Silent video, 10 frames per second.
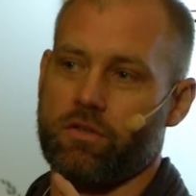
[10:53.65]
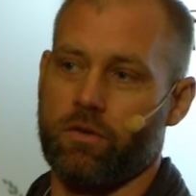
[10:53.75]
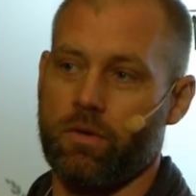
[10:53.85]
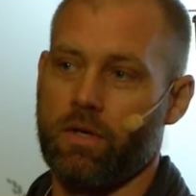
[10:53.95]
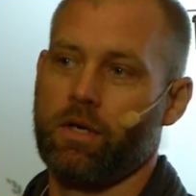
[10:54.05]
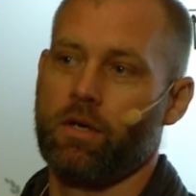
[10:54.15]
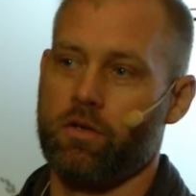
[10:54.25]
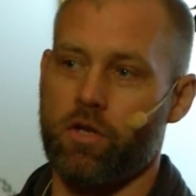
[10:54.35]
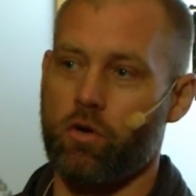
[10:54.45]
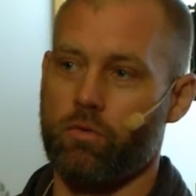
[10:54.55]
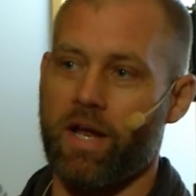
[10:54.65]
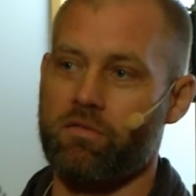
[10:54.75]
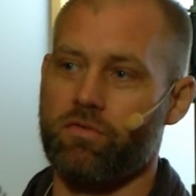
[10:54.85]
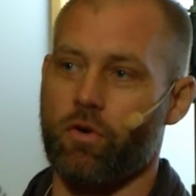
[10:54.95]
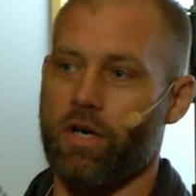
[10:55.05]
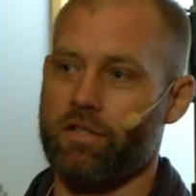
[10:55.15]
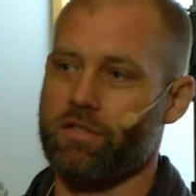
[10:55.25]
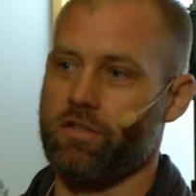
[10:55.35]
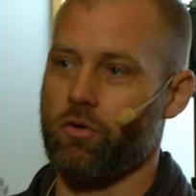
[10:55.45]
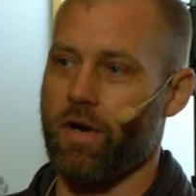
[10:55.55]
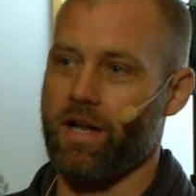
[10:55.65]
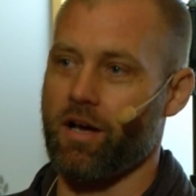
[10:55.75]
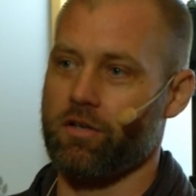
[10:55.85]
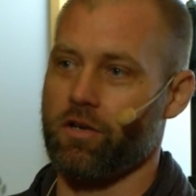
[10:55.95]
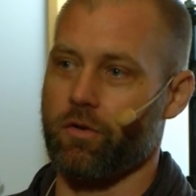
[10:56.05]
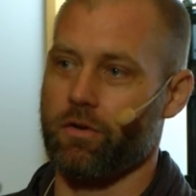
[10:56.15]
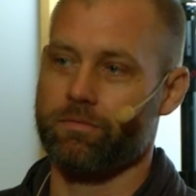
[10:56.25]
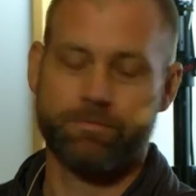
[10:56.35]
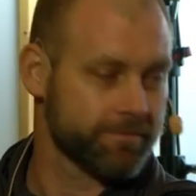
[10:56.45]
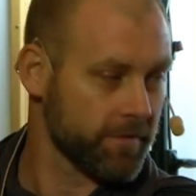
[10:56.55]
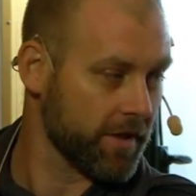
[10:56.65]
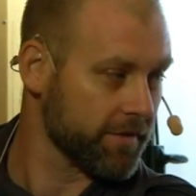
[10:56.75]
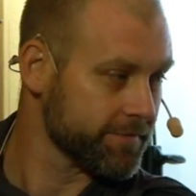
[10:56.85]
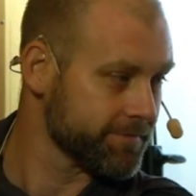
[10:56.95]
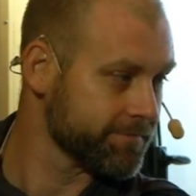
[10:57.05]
So no rainforest, no rain out, no, yeah.